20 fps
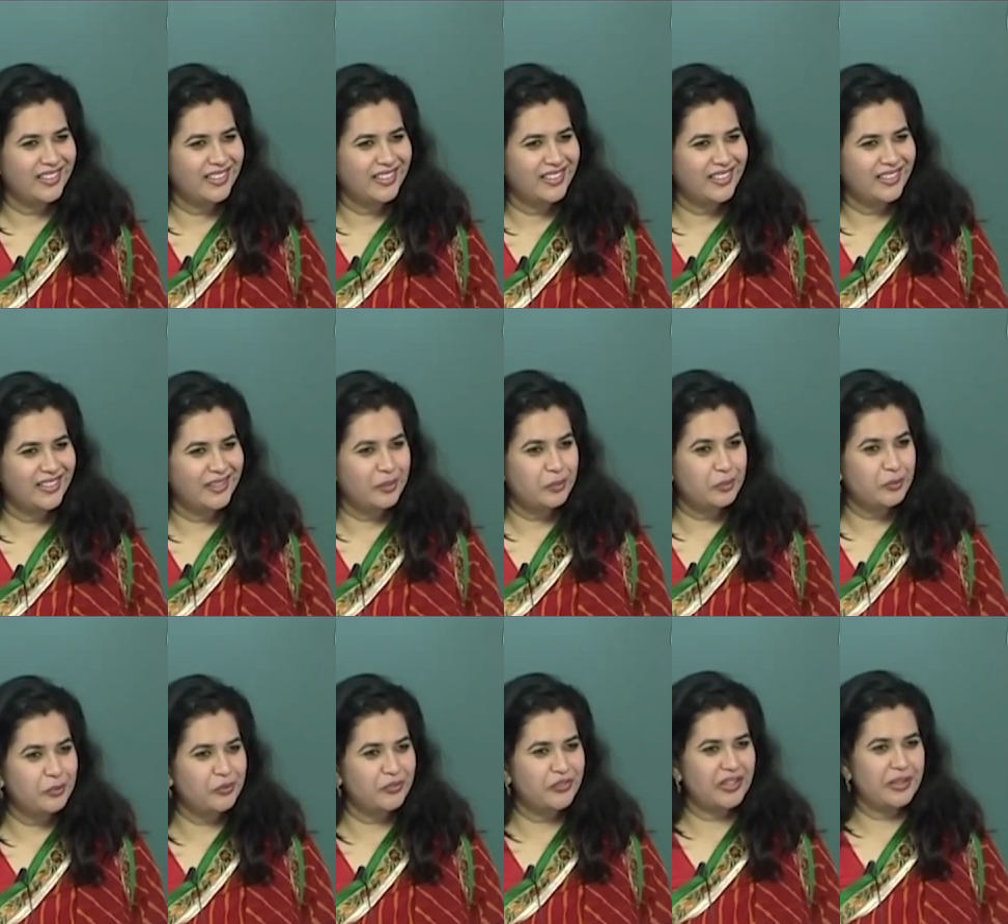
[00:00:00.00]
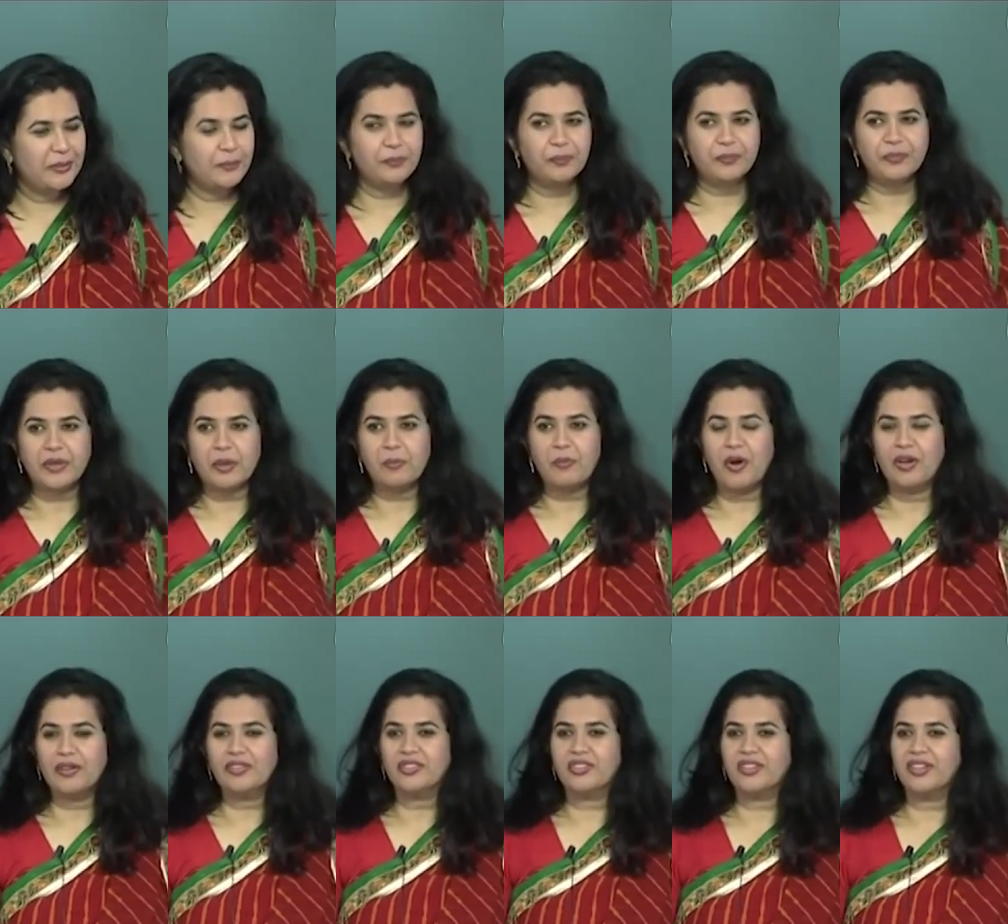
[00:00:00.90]
uh, movie.
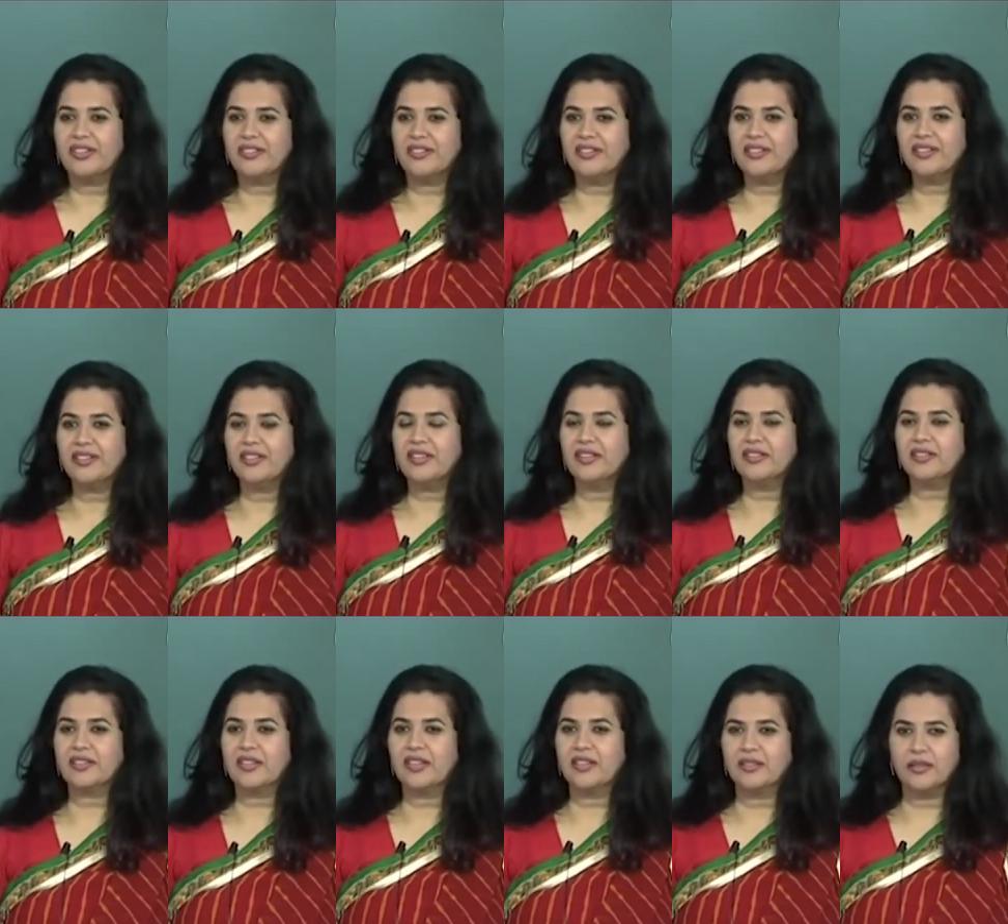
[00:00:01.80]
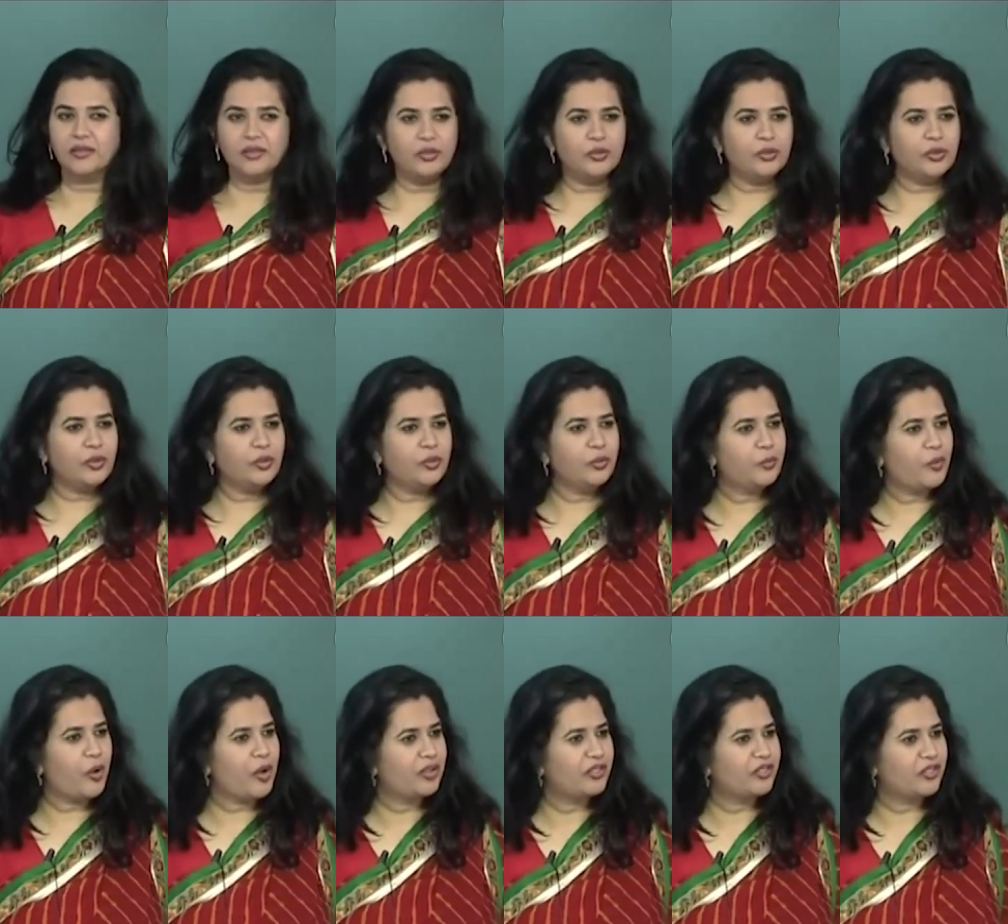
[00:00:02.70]
Paul Schrader is, con you know who
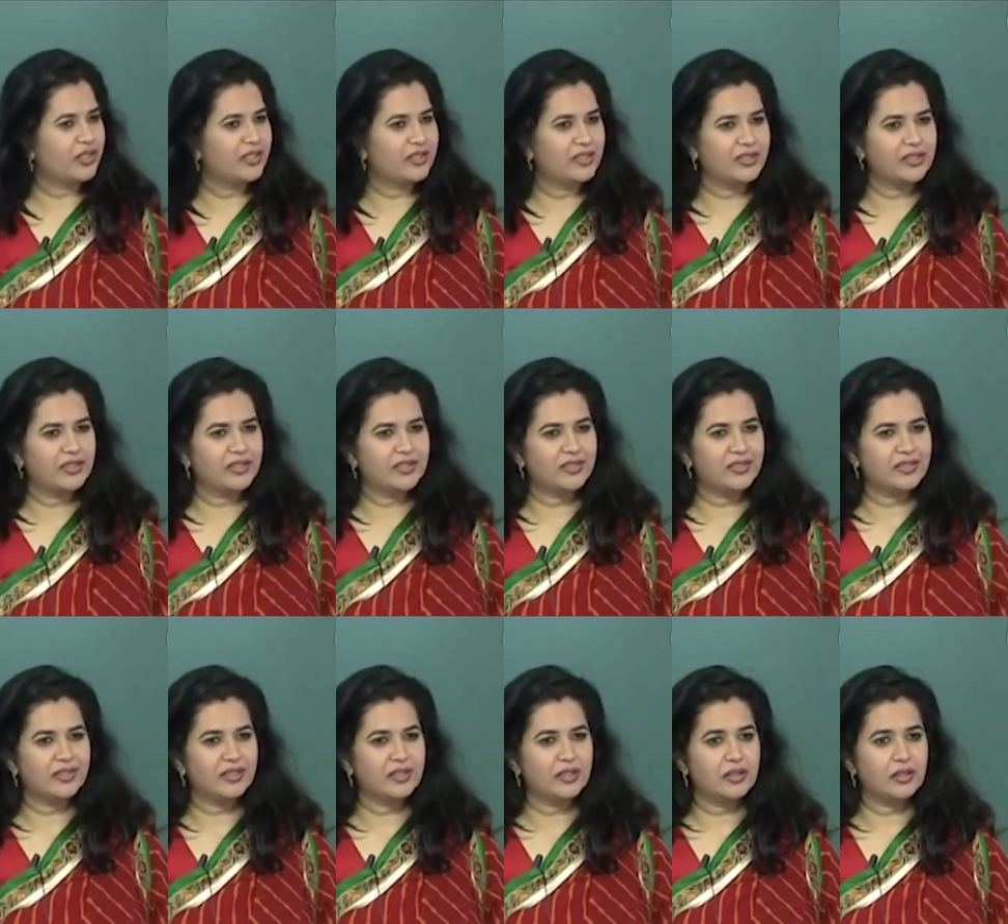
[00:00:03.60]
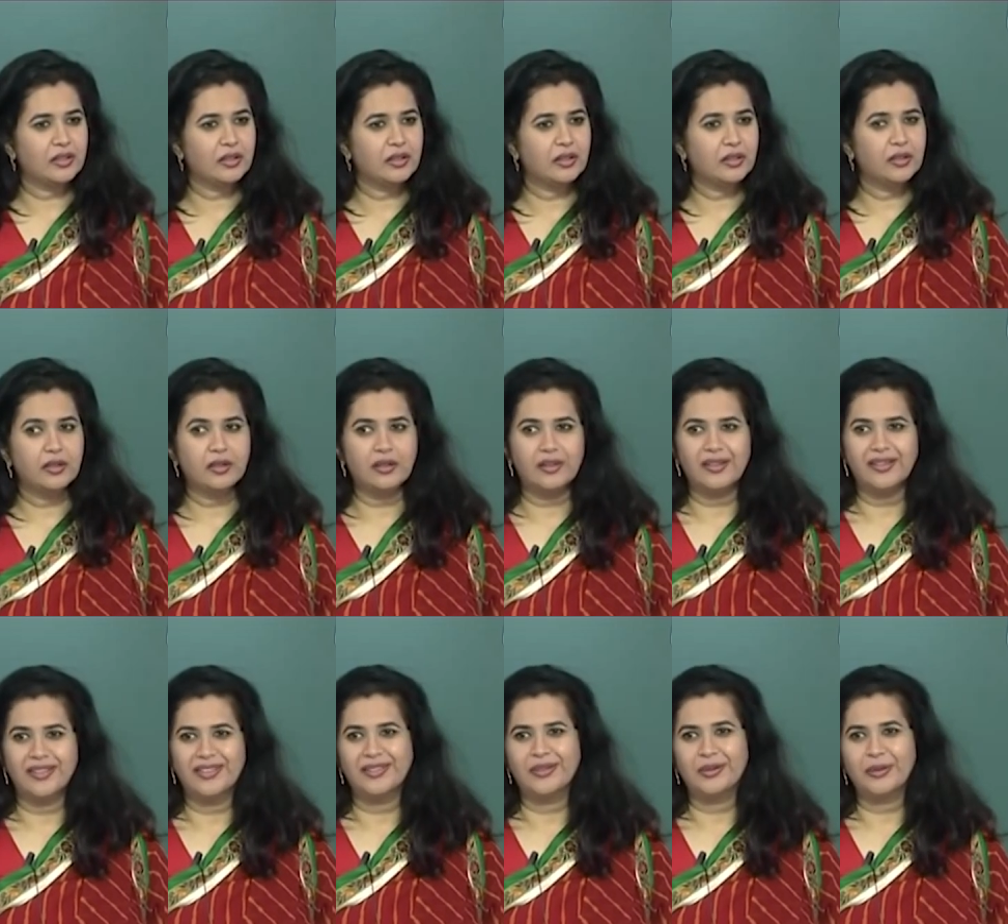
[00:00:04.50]
Paul Schrader is?
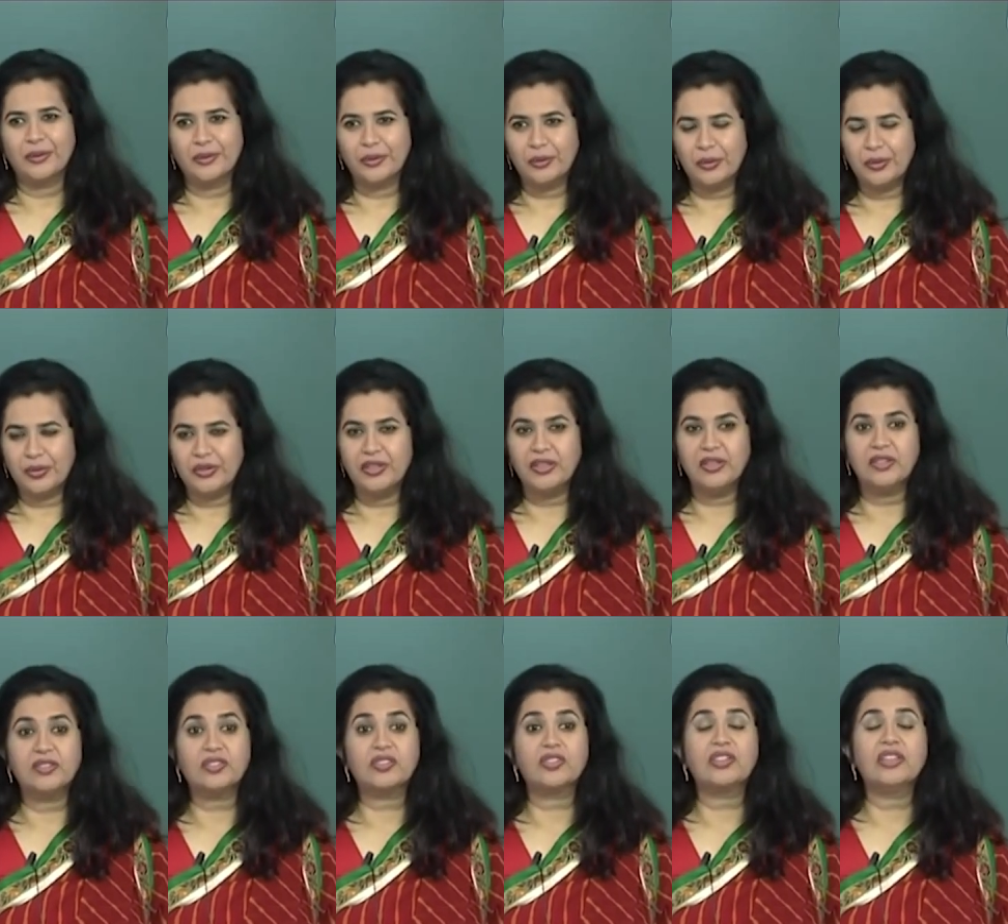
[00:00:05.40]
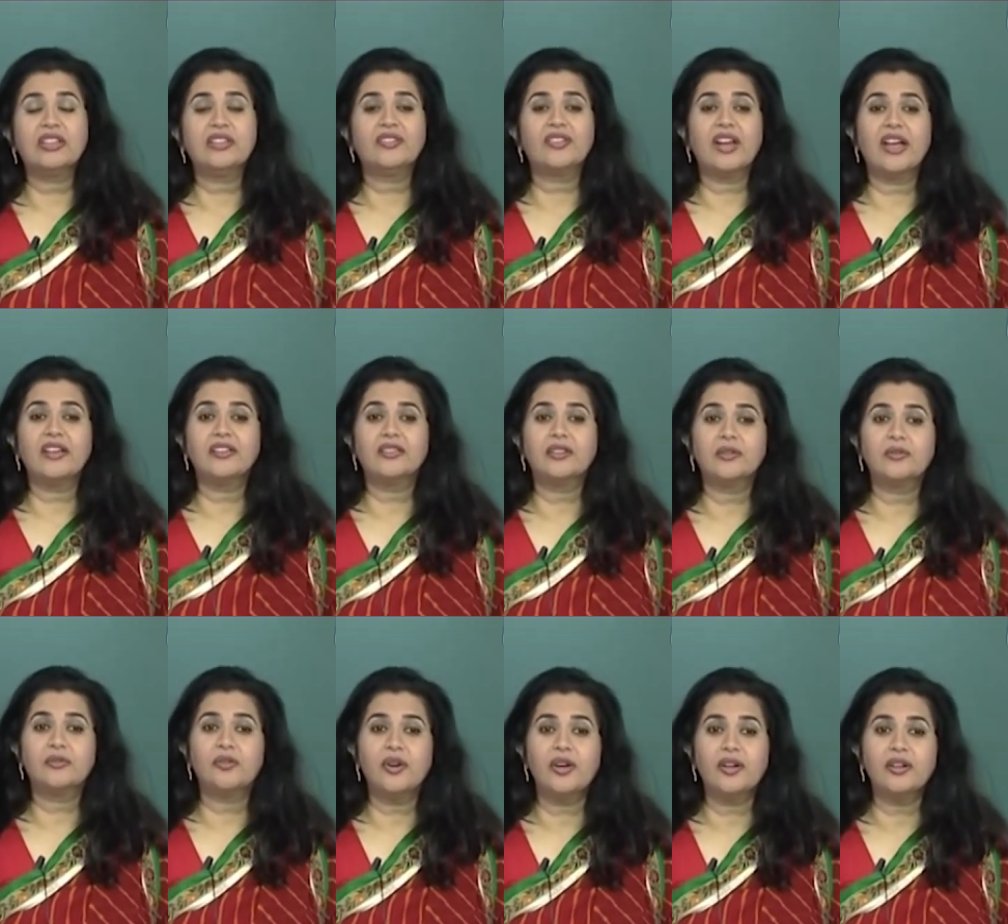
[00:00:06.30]
Good. Screenwriter
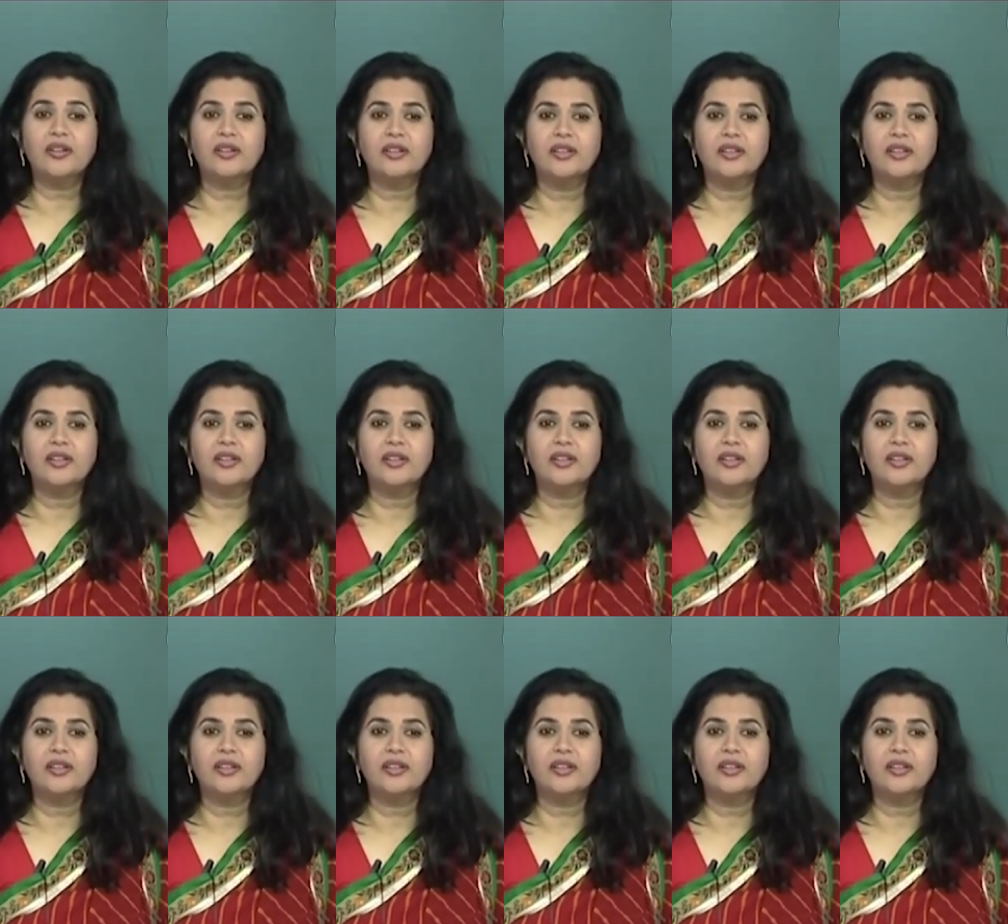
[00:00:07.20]
for